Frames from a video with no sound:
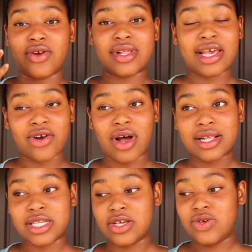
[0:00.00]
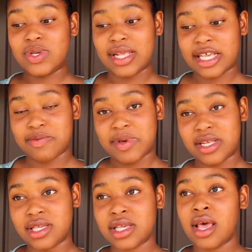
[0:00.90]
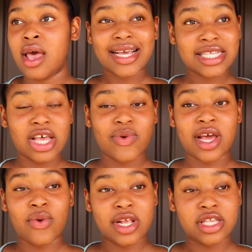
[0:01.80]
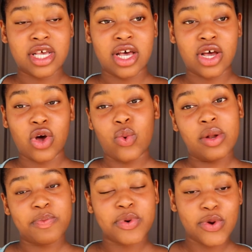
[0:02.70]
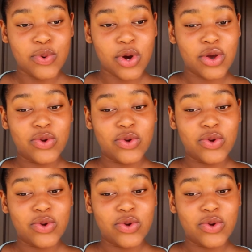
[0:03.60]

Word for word: learned later on to use less beets. The next day when I went to go and poo, or